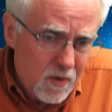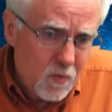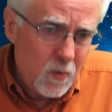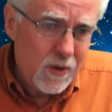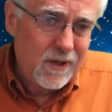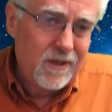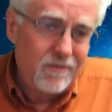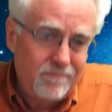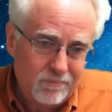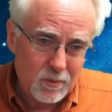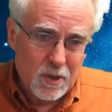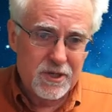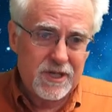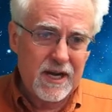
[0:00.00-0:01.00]
We'll,
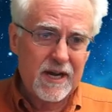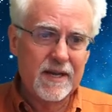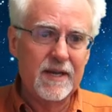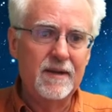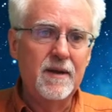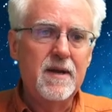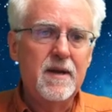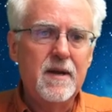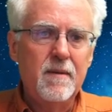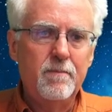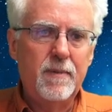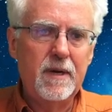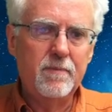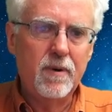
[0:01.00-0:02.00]
we'll check it,
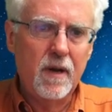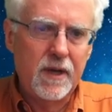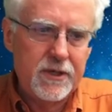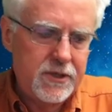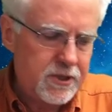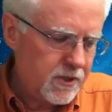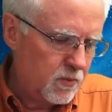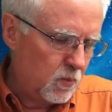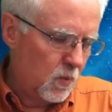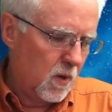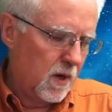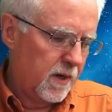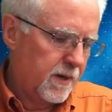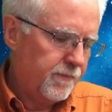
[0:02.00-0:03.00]
but it probably should
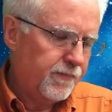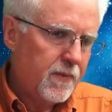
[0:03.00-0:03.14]
work.